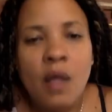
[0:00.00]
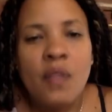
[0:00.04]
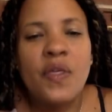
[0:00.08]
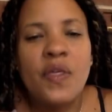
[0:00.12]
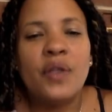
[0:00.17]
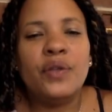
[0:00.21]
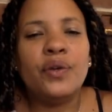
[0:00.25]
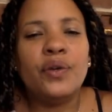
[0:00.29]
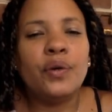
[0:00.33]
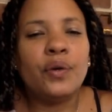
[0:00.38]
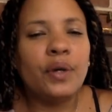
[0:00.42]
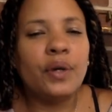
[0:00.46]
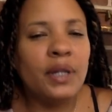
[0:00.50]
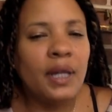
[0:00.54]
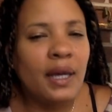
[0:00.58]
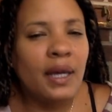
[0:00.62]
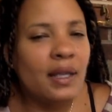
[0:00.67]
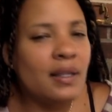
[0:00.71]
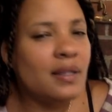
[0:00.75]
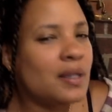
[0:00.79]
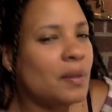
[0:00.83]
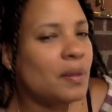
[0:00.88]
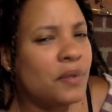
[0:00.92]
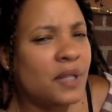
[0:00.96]
then you're going to
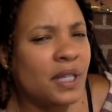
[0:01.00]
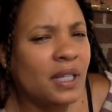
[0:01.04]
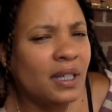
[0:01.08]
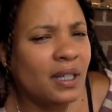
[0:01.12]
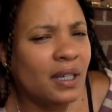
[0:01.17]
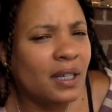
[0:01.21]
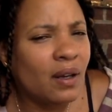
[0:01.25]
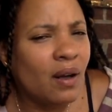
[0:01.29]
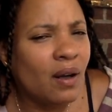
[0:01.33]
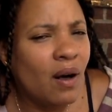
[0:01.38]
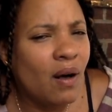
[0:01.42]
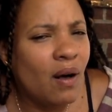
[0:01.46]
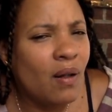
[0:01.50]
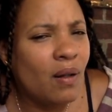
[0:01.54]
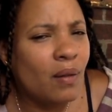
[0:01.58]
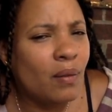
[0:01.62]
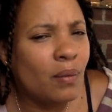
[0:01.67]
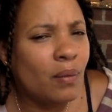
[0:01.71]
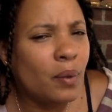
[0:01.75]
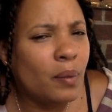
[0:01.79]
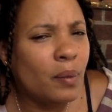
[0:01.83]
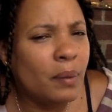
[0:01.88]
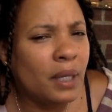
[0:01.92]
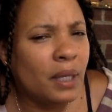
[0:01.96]
end up thinking
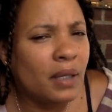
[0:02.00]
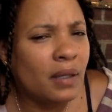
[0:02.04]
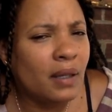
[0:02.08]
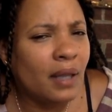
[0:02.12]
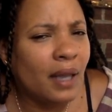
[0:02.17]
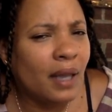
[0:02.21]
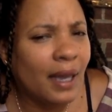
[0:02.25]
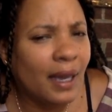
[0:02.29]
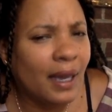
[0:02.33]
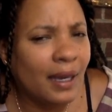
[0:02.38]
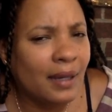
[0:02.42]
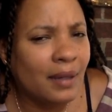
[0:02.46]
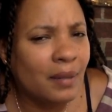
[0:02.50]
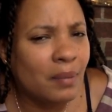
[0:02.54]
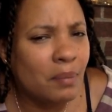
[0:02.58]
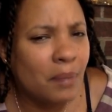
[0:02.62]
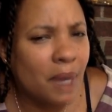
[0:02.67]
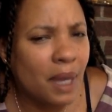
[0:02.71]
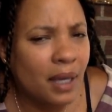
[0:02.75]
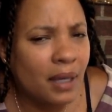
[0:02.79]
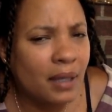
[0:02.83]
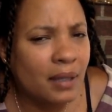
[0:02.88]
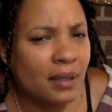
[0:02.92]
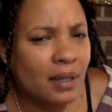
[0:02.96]
all women hate
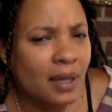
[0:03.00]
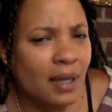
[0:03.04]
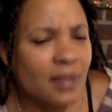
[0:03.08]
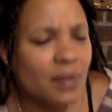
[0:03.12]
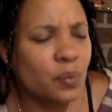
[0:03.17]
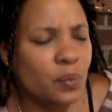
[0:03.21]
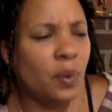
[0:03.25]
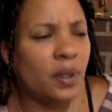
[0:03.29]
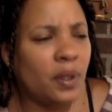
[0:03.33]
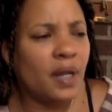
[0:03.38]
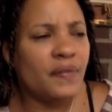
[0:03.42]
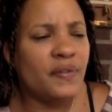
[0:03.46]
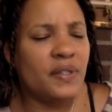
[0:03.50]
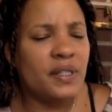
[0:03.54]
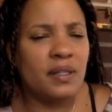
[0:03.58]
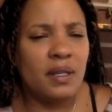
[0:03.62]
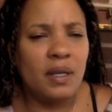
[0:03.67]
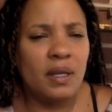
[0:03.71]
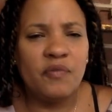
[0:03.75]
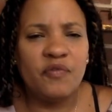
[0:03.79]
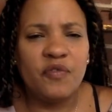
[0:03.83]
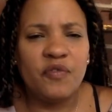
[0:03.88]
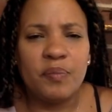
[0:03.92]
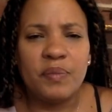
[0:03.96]
men, as what I've
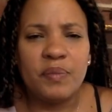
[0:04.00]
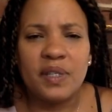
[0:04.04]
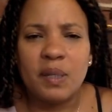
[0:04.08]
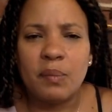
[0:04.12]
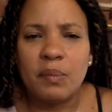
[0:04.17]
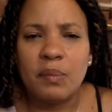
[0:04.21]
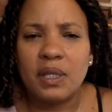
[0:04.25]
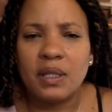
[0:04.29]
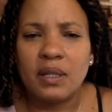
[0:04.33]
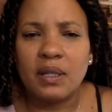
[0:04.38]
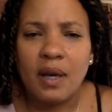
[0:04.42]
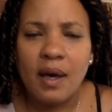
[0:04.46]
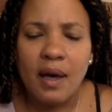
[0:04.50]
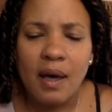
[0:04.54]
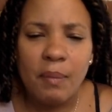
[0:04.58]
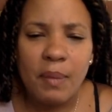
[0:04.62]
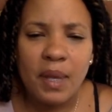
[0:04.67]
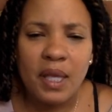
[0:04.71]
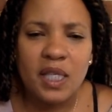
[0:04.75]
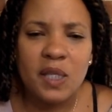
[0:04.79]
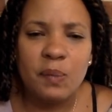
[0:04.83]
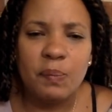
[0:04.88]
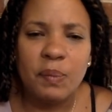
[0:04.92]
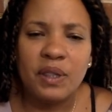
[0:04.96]
seen from some of the
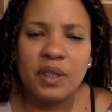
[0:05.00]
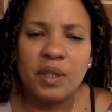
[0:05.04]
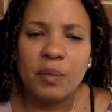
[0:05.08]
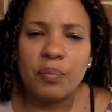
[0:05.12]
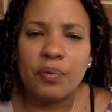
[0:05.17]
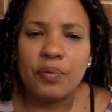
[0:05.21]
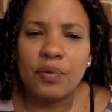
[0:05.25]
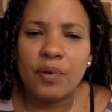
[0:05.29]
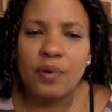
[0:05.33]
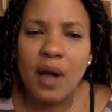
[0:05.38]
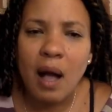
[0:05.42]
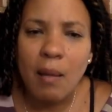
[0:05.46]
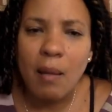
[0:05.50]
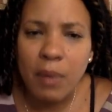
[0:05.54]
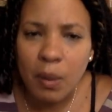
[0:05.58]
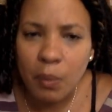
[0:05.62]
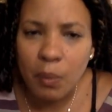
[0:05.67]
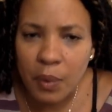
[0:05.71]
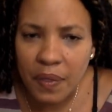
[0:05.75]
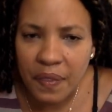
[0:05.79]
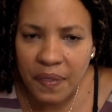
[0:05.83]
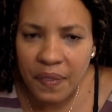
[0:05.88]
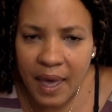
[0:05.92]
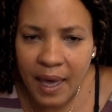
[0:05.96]
comments. But the
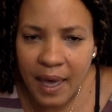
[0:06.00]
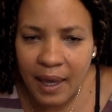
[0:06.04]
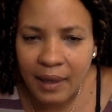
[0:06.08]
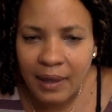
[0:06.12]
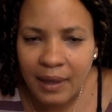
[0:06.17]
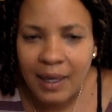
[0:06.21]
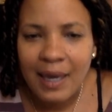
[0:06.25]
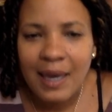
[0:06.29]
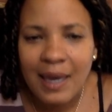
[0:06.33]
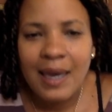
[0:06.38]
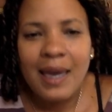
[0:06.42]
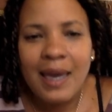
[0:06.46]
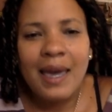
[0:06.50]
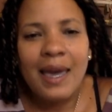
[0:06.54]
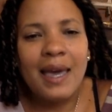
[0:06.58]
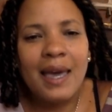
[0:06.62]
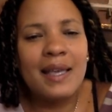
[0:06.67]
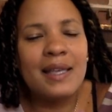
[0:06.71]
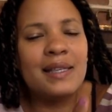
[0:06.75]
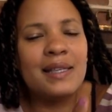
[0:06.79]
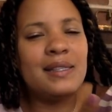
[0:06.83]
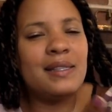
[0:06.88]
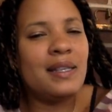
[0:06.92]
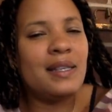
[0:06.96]
problem with that
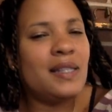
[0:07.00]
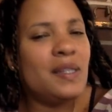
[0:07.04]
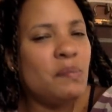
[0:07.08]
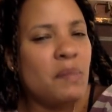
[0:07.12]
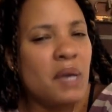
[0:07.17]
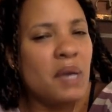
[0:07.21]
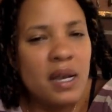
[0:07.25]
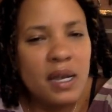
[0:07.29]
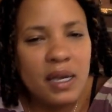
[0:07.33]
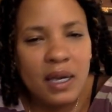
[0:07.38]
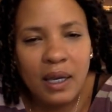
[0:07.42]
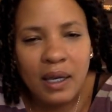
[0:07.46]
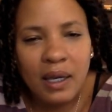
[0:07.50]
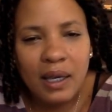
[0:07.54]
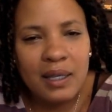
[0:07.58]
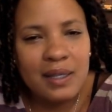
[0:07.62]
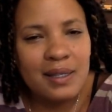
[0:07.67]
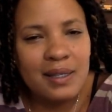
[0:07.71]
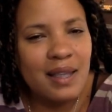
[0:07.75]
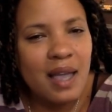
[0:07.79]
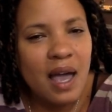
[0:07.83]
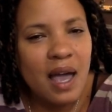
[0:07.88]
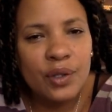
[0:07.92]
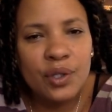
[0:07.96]
is this media
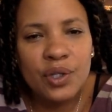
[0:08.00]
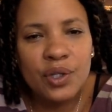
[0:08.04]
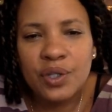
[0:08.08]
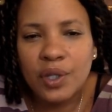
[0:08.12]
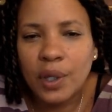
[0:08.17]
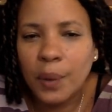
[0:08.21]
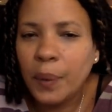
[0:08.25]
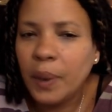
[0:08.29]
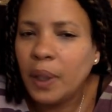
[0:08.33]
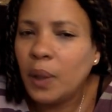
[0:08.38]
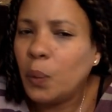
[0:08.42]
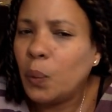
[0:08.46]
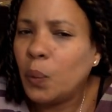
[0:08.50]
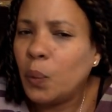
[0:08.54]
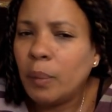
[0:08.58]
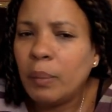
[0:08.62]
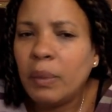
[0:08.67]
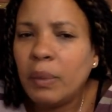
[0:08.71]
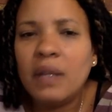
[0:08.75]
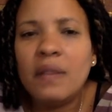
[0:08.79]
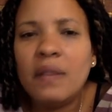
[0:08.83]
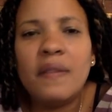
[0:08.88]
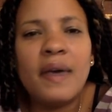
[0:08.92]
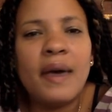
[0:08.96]
is not showing
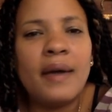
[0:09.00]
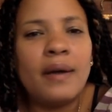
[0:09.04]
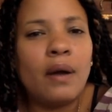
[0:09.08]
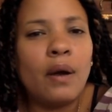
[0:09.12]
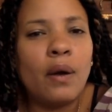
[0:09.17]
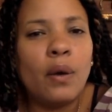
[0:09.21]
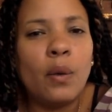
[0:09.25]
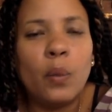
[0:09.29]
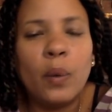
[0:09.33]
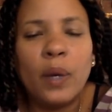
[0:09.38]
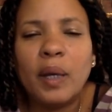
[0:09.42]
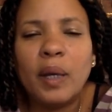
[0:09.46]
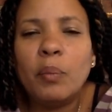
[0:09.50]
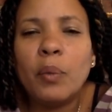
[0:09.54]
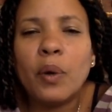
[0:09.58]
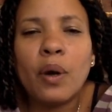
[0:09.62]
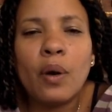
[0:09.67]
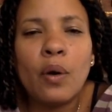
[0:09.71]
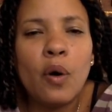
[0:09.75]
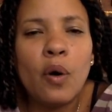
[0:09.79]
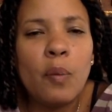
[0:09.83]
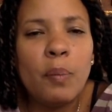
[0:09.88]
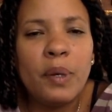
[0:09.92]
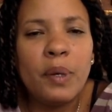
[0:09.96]
women that are way
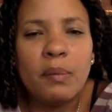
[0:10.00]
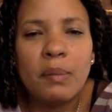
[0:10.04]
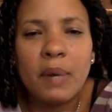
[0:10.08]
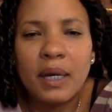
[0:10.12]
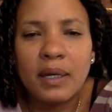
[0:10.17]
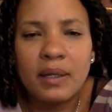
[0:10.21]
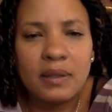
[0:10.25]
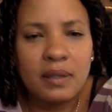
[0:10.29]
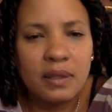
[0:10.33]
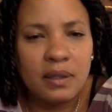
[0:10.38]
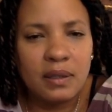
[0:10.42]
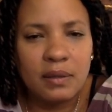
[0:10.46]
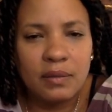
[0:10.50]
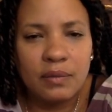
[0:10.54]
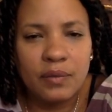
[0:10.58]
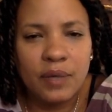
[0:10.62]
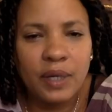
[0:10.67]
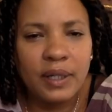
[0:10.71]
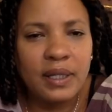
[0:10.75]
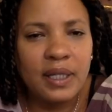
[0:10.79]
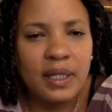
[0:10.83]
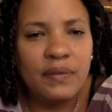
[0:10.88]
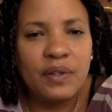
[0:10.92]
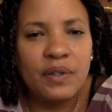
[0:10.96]
more open-minded,
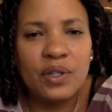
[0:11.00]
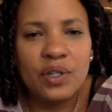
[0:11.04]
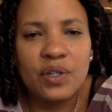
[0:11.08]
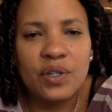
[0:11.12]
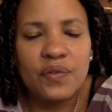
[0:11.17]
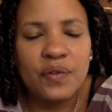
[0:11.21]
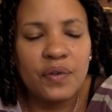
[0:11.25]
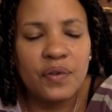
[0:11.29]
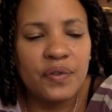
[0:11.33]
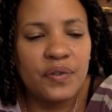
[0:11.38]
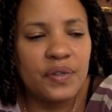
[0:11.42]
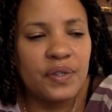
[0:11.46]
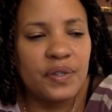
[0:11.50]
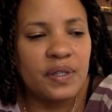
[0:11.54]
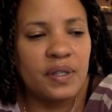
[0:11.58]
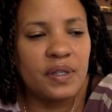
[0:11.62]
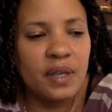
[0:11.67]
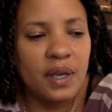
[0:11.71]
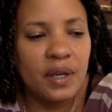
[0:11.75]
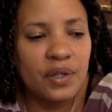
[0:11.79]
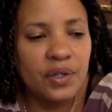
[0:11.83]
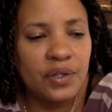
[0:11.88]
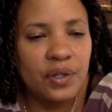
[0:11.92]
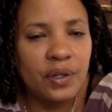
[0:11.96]
right? Even just for the
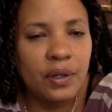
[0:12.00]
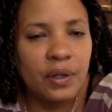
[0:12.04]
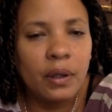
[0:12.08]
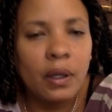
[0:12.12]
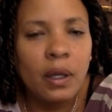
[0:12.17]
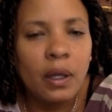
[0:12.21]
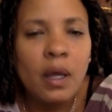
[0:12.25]
discussion.